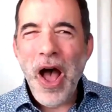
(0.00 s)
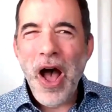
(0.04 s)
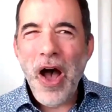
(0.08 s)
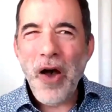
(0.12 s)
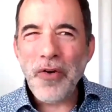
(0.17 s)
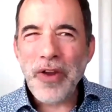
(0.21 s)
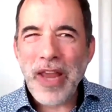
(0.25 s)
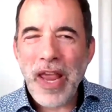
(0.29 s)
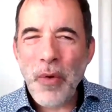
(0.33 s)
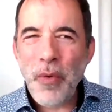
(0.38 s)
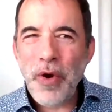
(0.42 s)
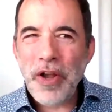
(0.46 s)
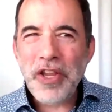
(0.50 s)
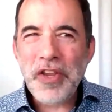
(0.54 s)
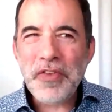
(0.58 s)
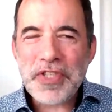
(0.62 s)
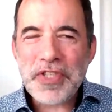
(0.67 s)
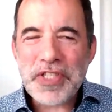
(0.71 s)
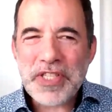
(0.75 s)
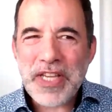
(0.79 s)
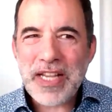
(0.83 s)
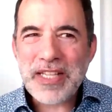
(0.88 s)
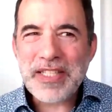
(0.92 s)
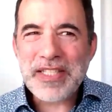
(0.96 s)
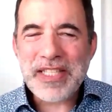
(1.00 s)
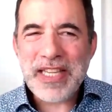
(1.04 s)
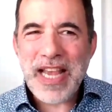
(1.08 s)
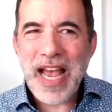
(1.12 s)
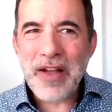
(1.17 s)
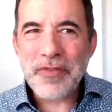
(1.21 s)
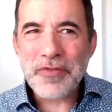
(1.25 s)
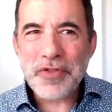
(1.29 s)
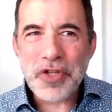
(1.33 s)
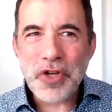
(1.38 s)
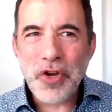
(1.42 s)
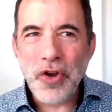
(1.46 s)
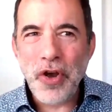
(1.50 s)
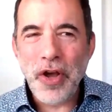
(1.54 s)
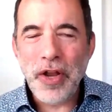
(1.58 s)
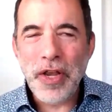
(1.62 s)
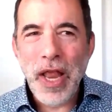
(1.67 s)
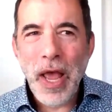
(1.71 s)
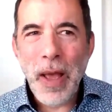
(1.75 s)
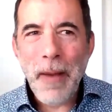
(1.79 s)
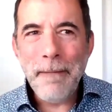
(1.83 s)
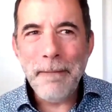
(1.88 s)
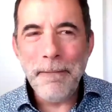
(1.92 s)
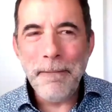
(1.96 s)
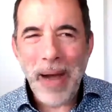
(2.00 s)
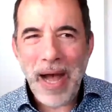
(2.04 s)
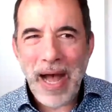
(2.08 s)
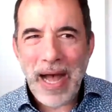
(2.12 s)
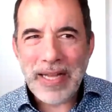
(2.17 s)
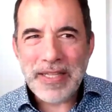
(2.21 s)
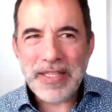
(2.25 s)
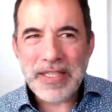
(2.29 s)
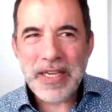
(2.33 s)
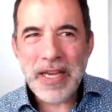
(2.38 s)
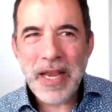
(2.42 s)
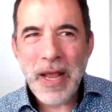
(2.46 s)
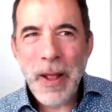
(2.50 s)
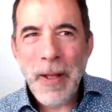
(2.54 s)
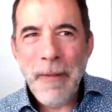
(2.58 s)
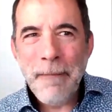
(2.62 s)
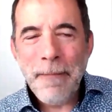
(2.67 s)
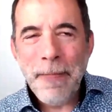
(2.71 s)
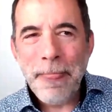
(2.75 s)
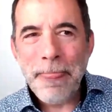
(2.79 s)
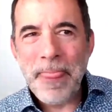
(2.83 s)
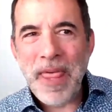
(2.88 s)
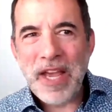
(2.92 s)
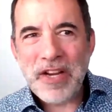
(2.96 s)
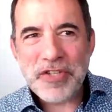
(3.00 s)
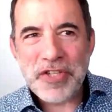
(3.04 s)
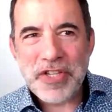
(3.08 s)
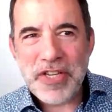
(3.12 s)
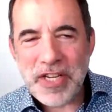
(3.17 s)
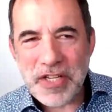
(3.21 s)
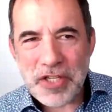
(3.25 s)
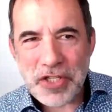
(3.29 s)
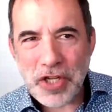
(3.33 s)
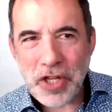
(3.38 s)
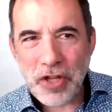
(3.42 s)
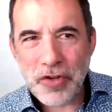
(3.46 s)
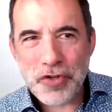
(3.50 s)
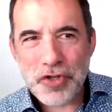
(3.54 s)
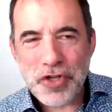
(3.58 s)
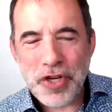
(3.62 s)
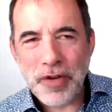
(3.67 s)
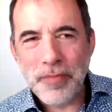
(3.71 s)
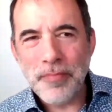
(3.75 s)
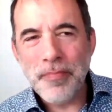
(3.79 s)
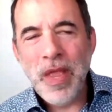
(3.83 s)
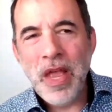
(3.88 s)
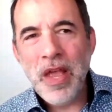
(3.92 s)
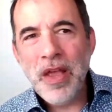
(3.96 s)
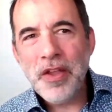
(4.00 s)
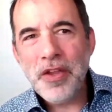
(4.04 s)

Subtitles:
okay, what said sounds good, but there's an exclusion.